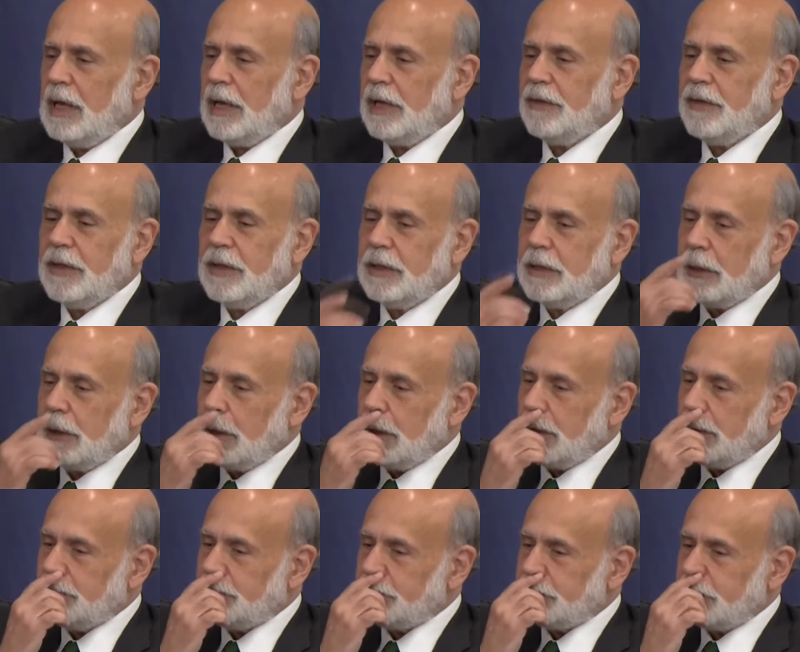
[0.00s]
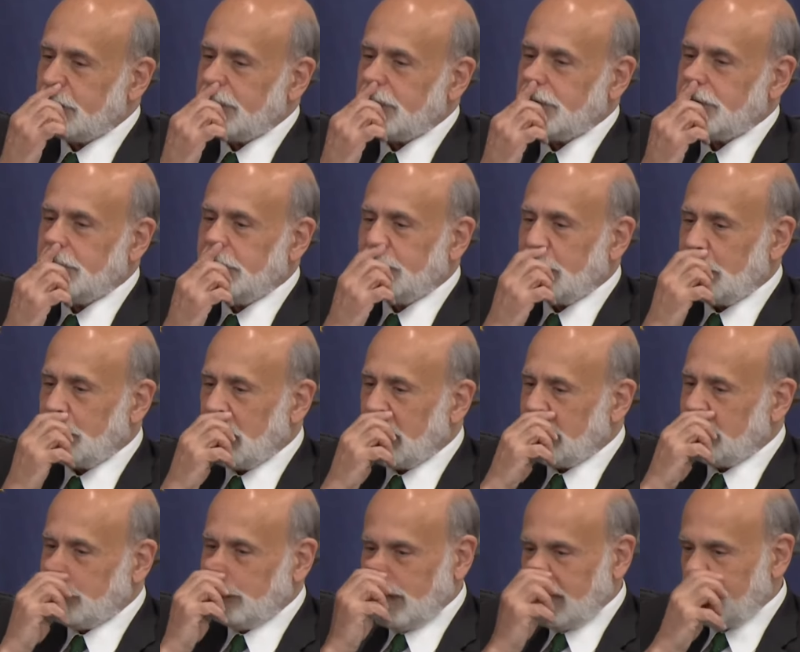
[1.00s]
I think, just if I
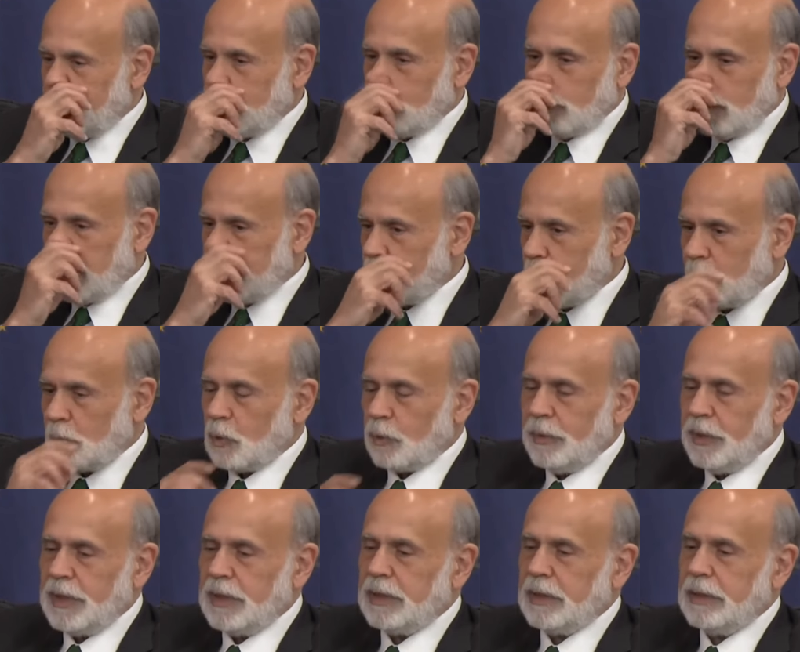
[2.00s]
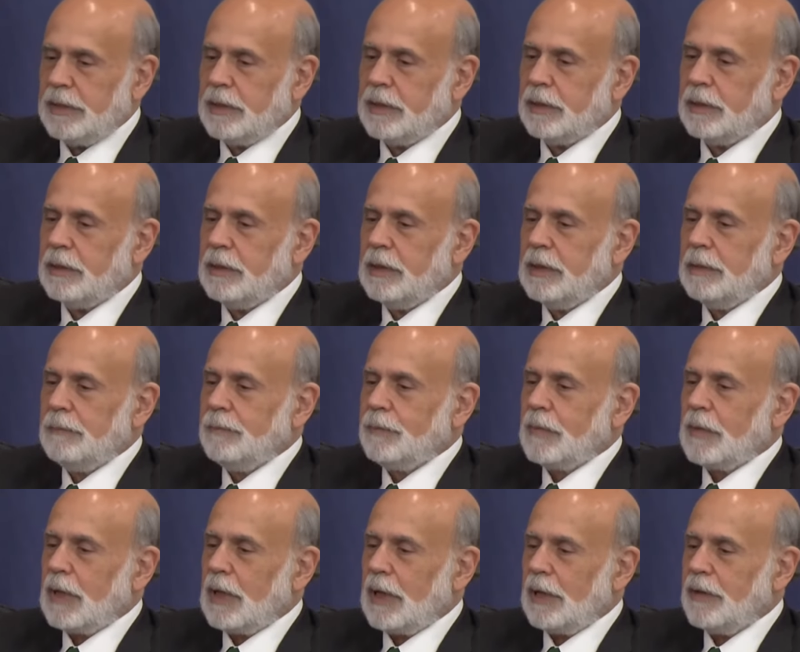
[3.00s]
might editorialize one more minute,
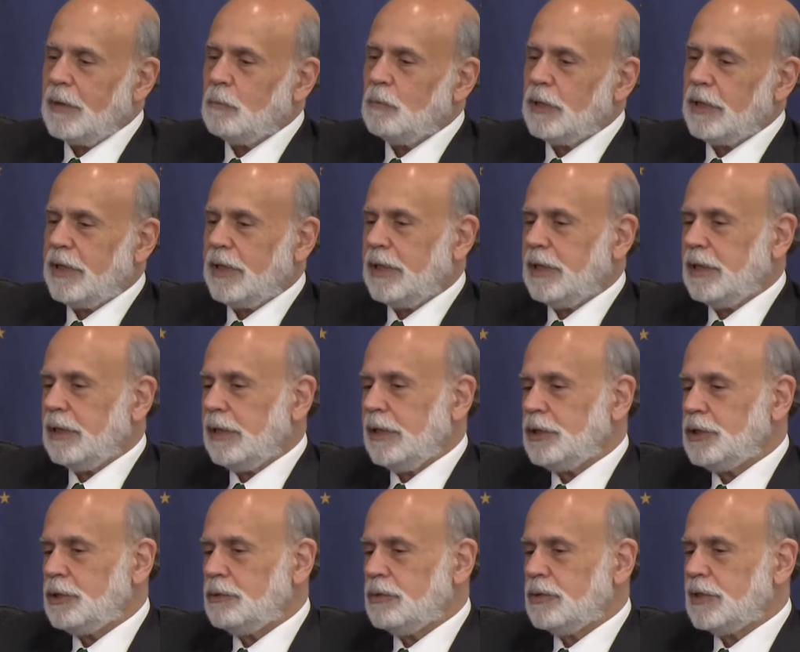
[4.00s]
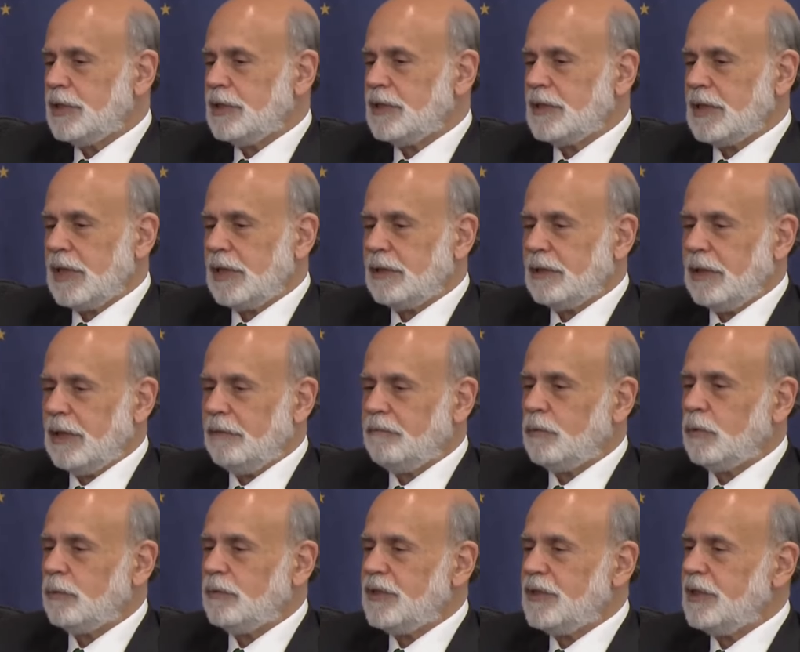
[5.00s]
I think one of the issues is that the
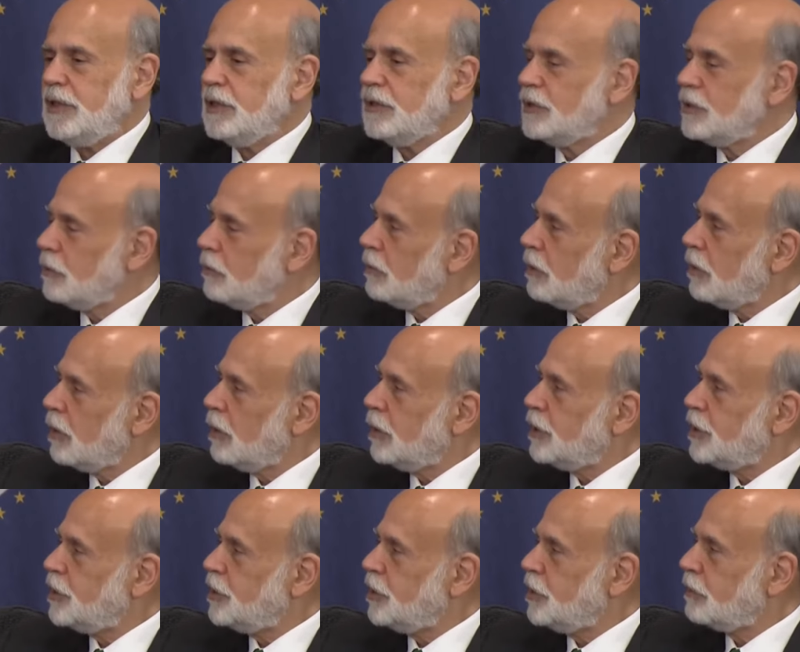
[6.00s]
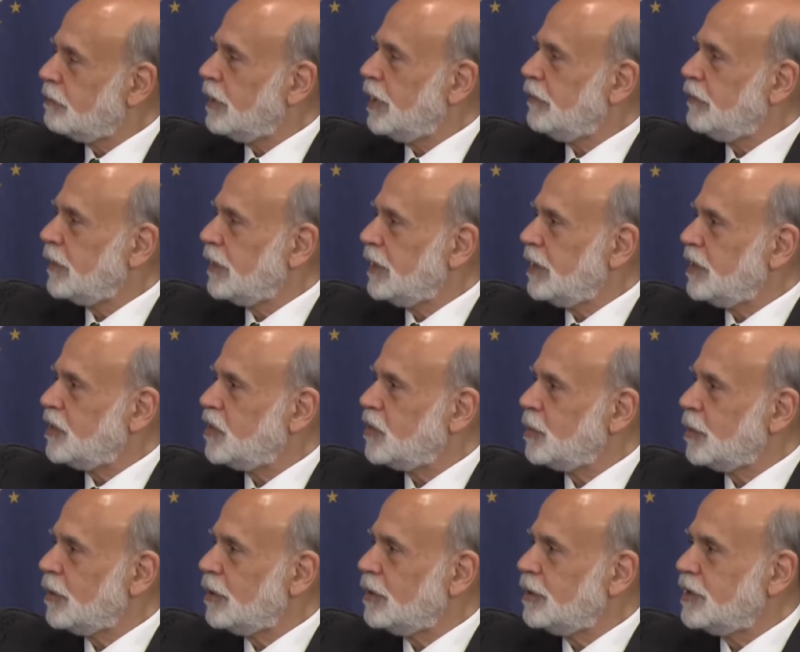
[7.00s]
FOMC is so large and geographically
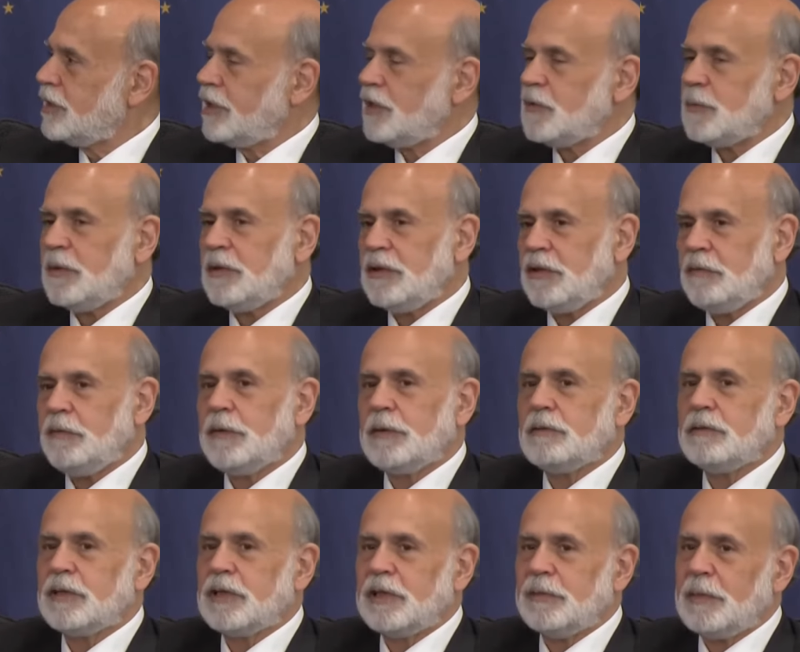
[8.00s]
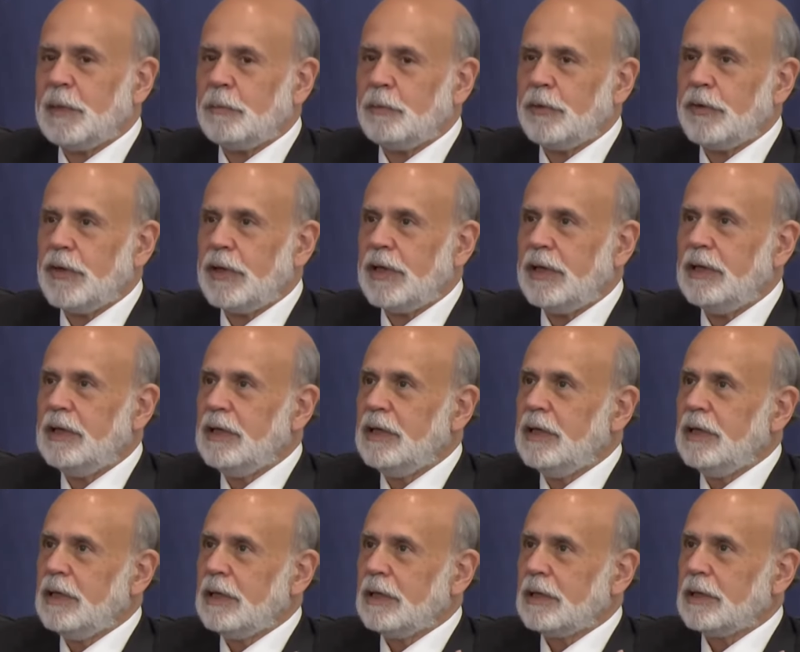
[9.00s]
dispersed that it's been difficult to come up with a
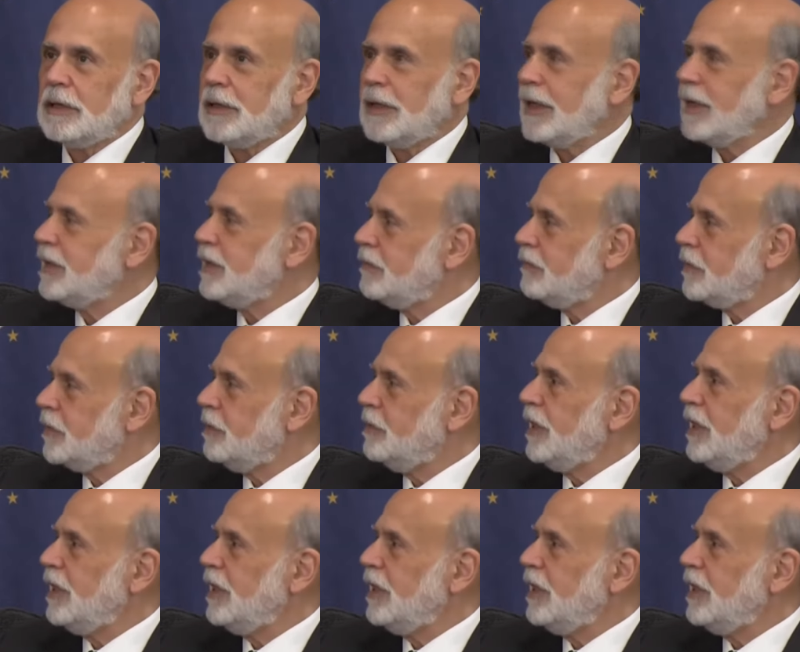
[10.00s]
collective